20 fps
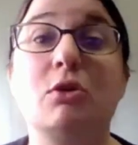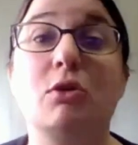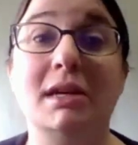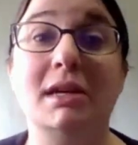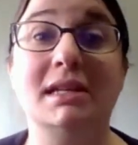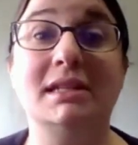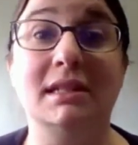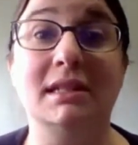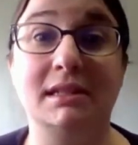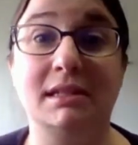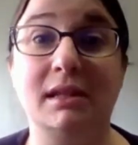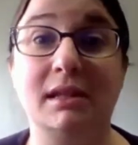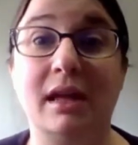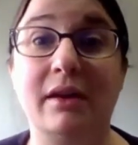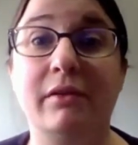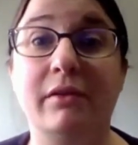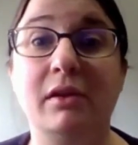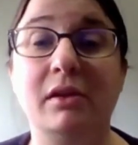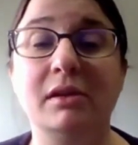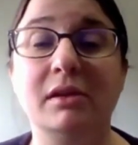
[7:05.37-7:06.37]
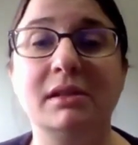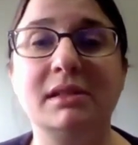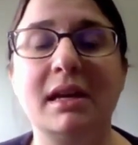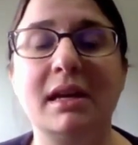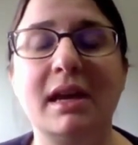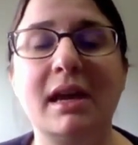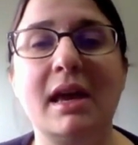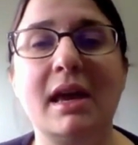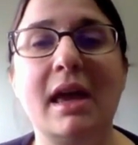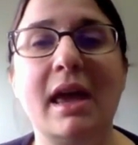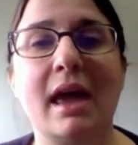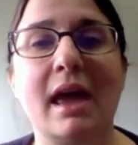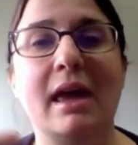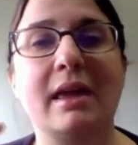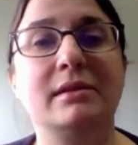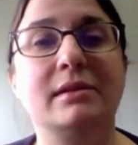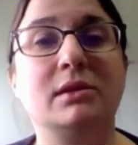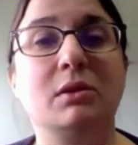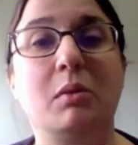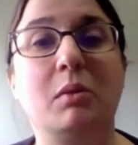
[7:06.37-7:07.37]
decreased its levels.
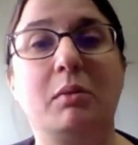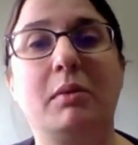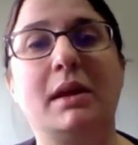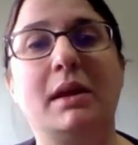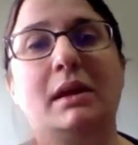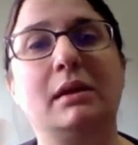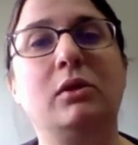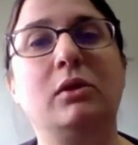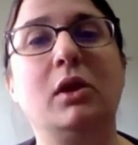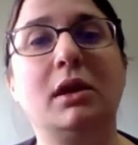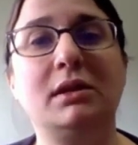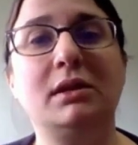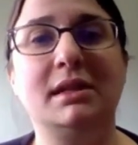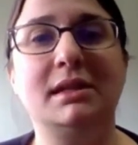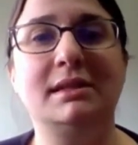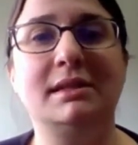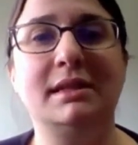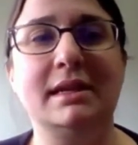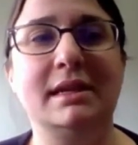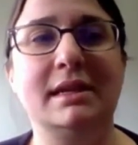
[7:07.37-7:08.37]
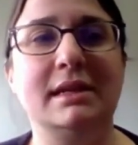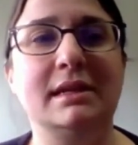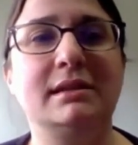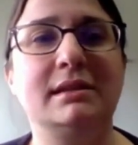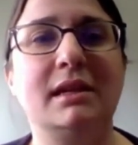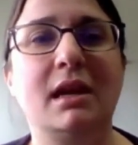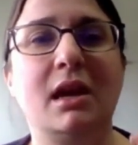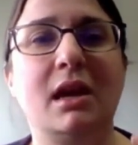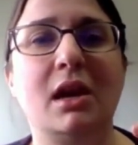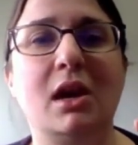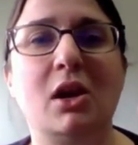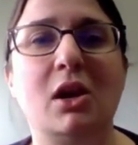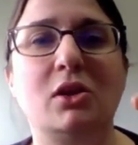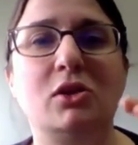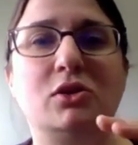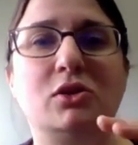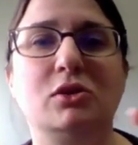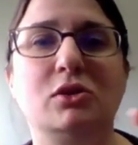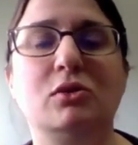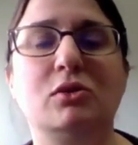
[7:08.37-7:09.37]
And so what we look to see is
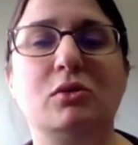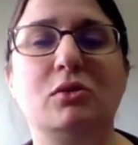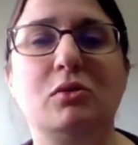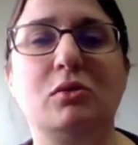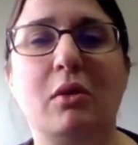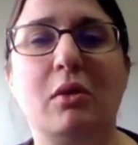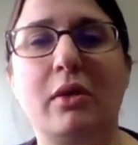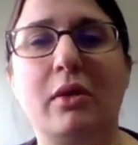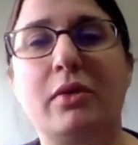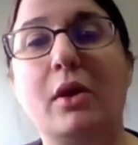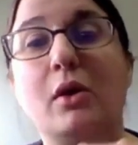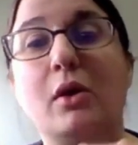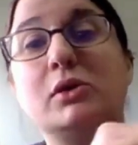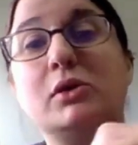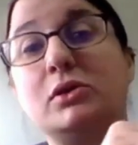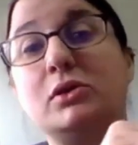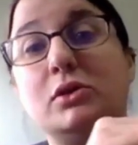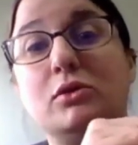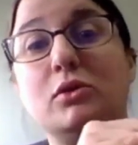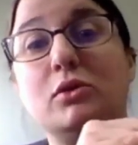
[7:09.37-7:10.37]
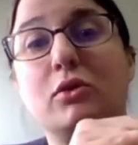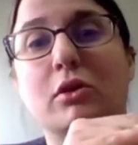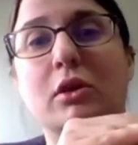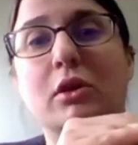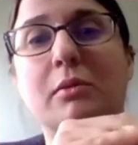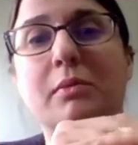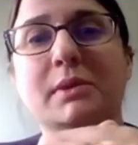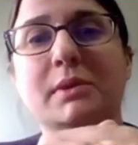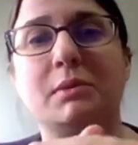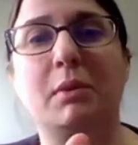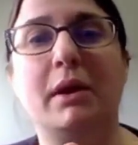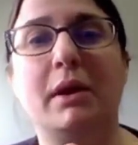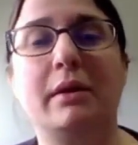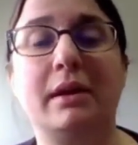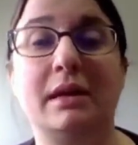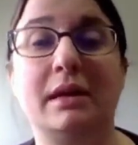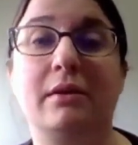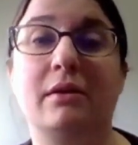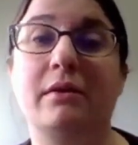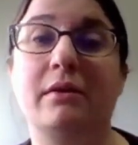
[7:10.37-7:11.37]
do those two groups
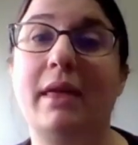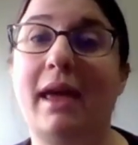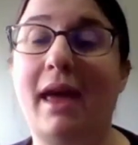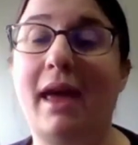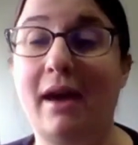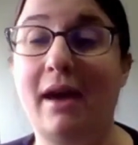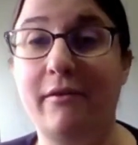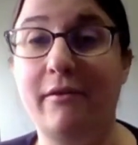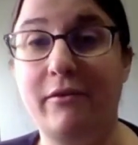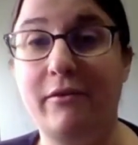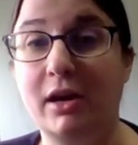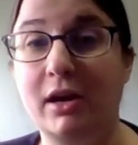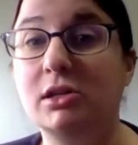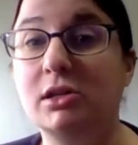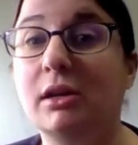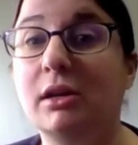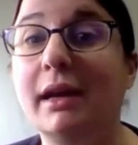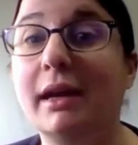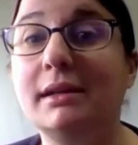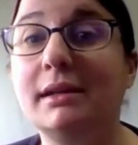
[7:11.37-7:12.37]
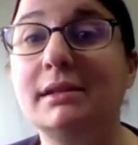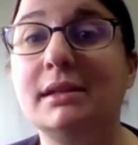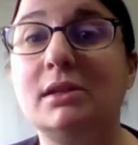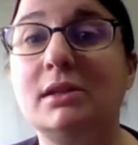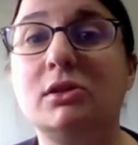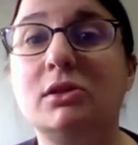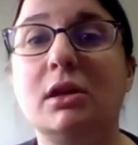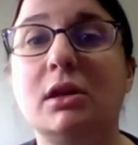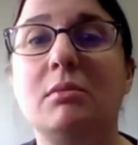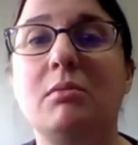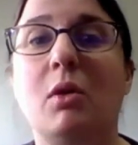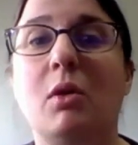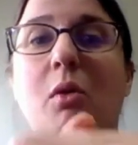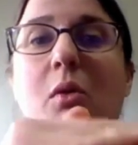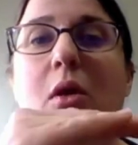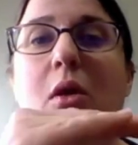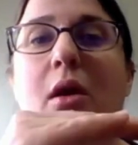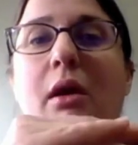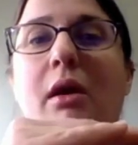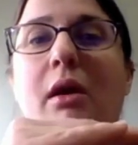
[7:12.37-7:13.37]
where either they have Fragile X syndrome
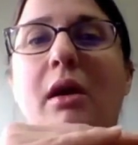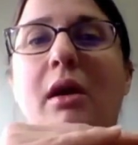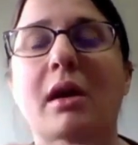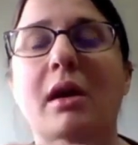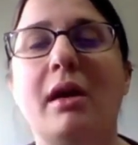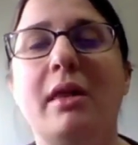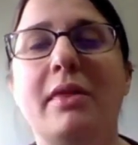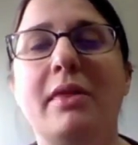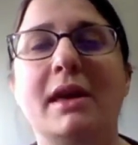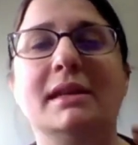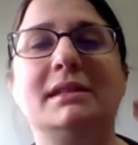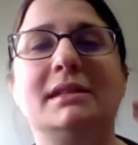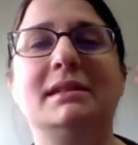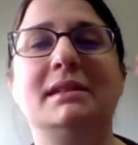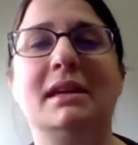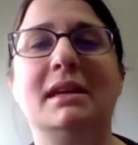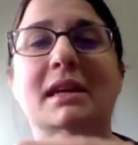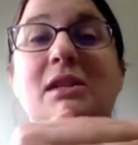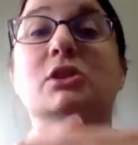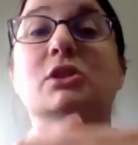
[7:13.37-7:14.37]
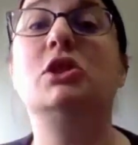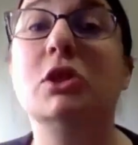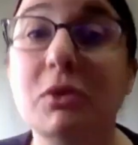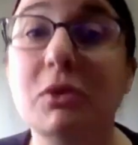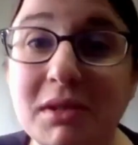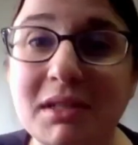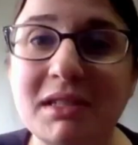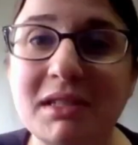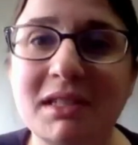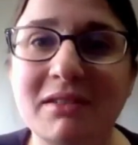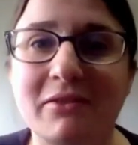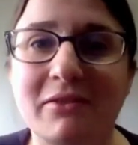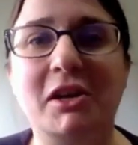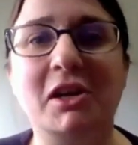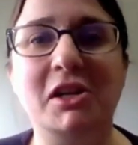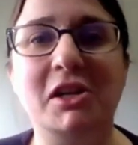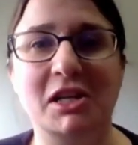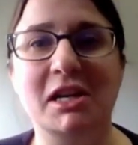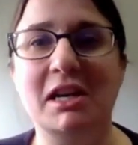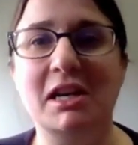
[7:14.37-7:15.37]
or this induced
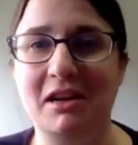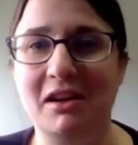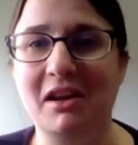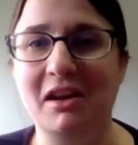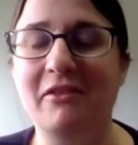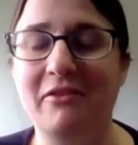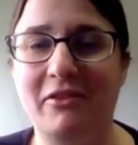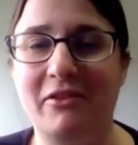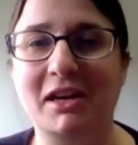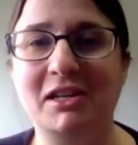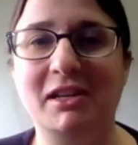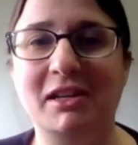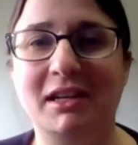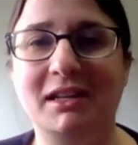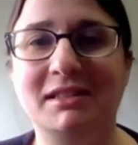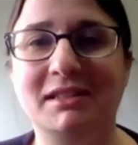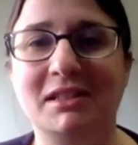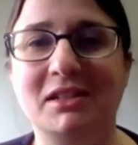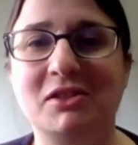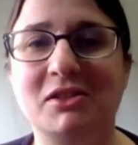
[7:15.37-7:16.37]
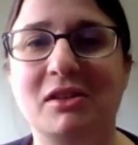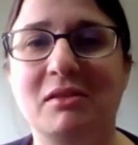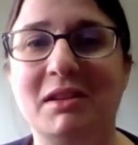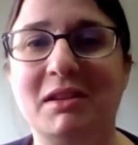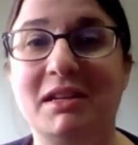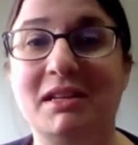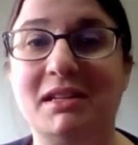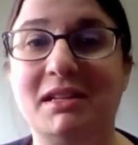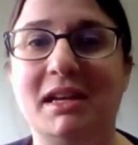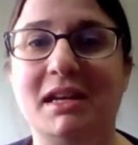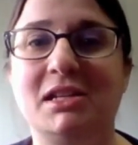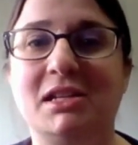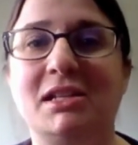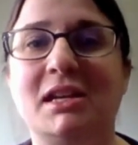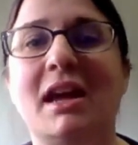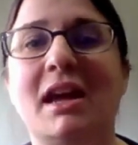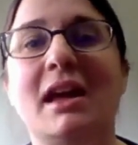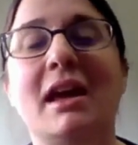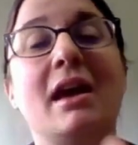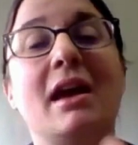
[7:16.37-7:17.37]
version of Fragile X syndrome in a
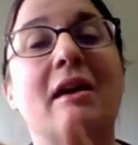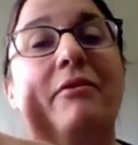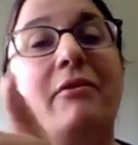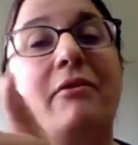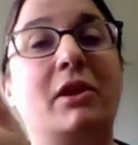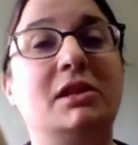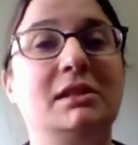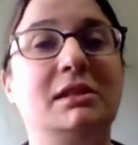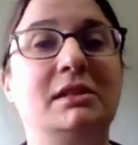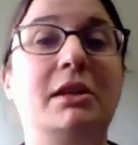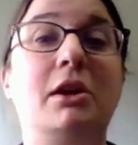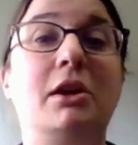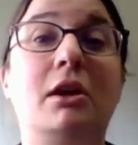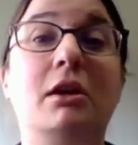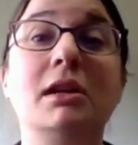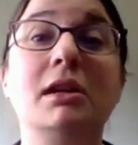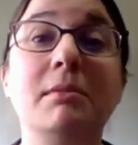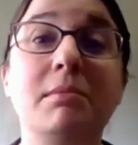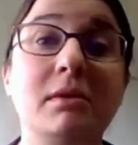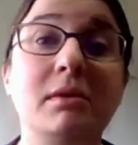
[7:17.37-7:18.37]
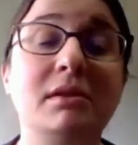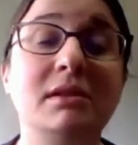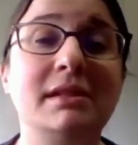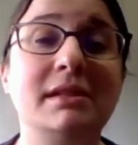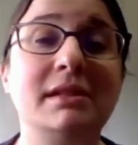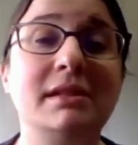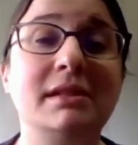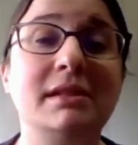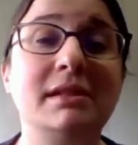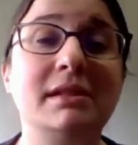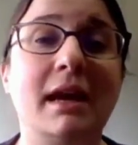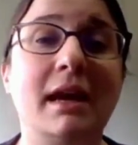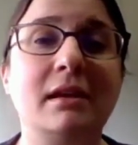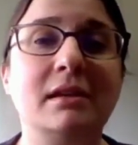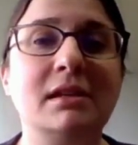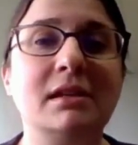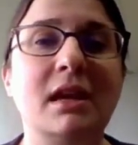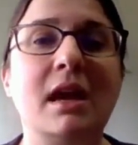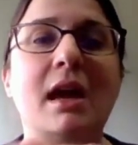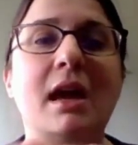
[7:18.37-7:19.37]
dish versus the neurotypical
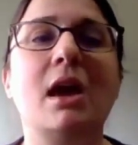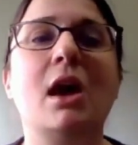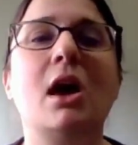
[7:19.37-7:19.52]
cells,